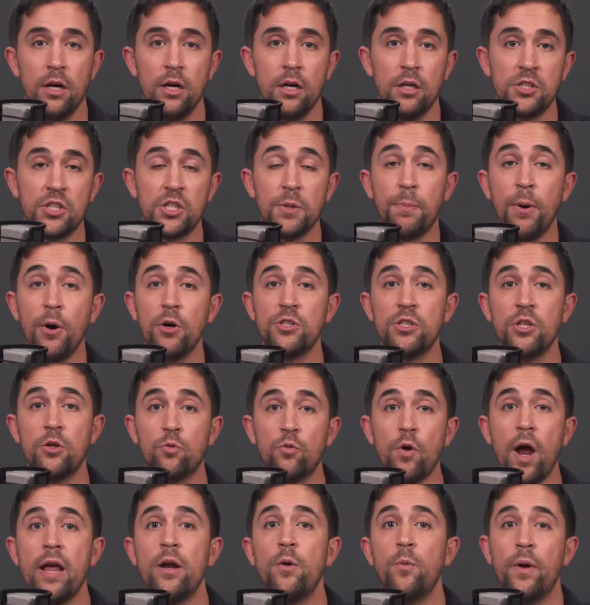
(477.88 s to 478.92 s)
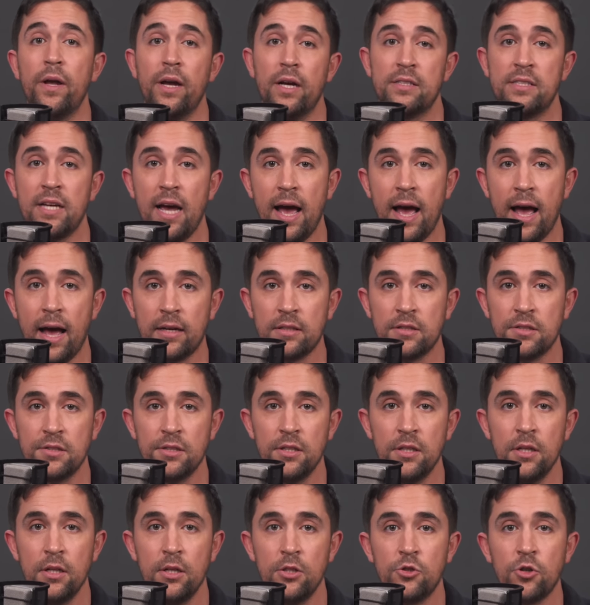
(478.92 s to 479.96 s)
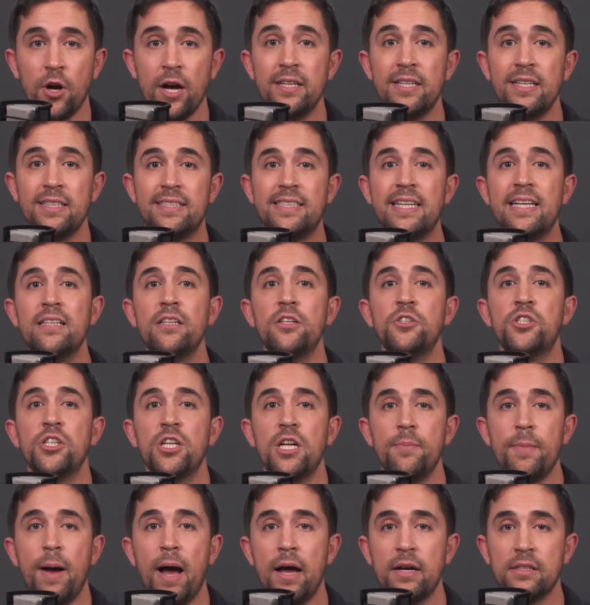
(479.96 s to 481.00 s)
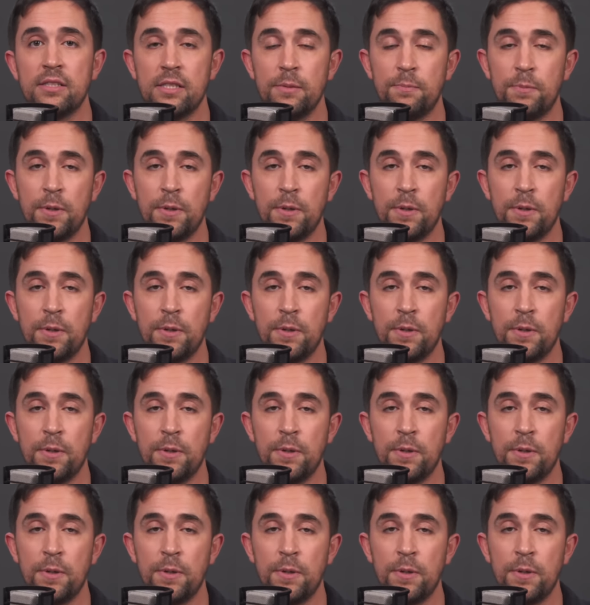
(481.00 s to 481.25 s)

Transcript: supposed right-wing attacks, trying to delegitimize the